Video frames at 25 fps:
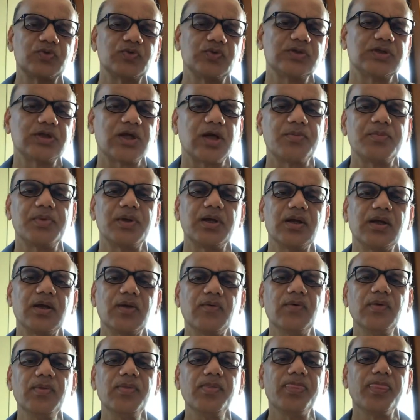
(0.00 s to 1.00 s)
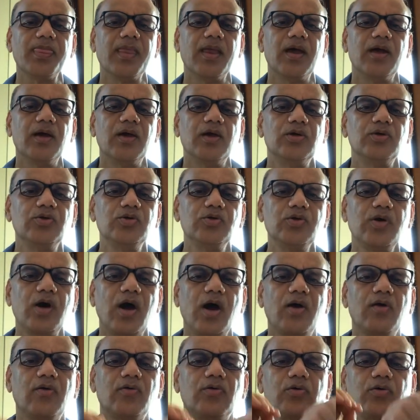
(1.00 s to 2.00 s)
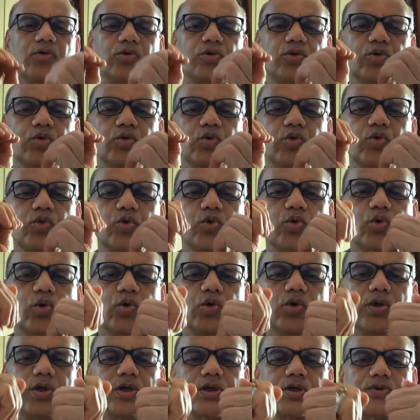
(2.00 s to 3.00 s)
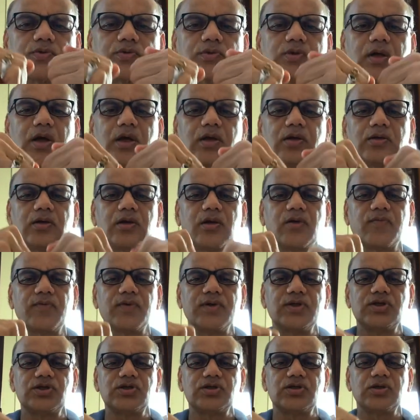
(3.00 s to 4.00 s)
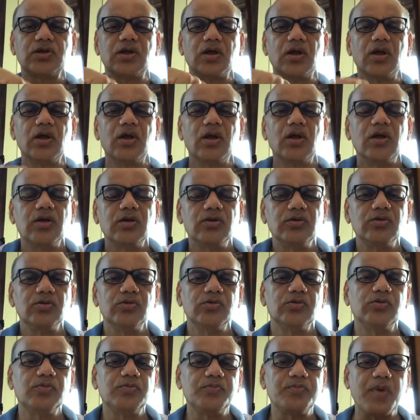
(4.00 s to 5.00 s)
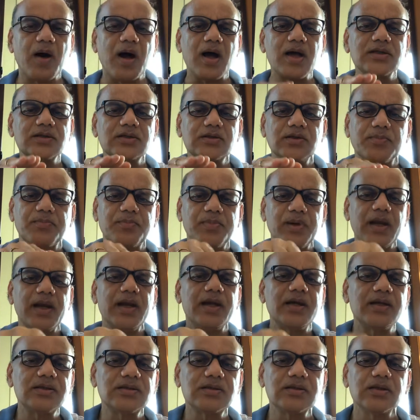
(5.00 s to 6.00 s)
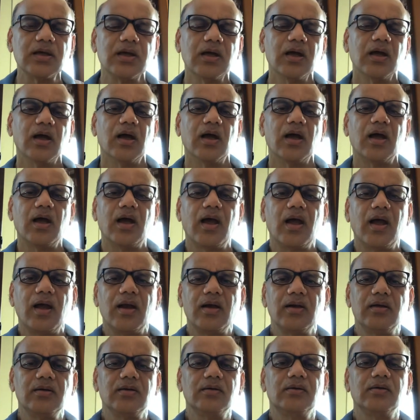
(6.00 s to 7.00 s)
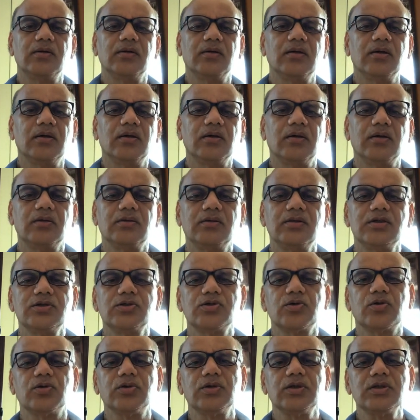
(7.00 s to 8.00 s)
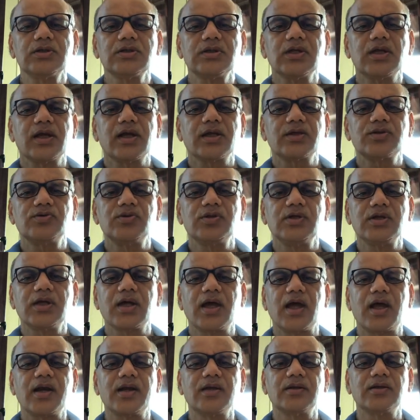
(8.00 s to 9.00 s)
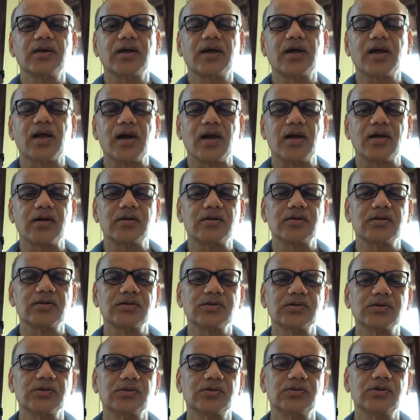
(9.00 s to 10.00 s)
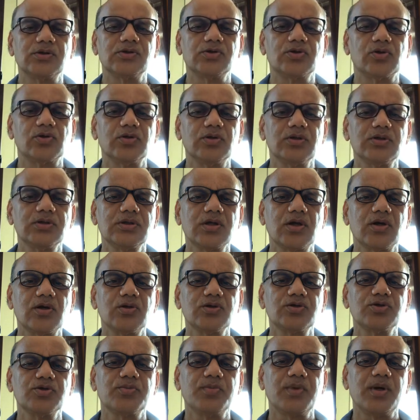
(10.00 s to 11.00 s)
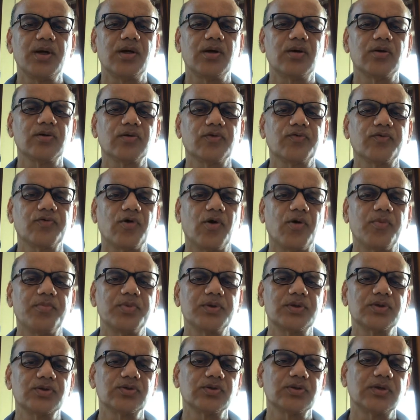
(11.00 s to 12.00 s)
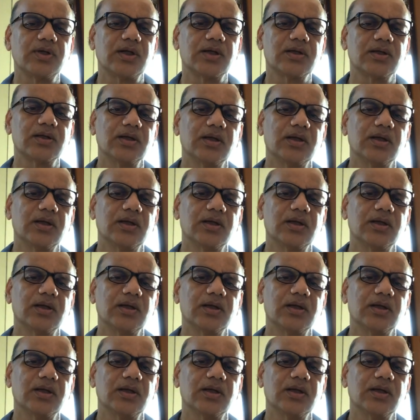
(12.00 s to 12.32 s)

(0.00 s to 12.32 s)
which are being given, you have two rollers under which you pass the plates, and these rollers are actually carrying the current. So these rollers are also made out of copper so that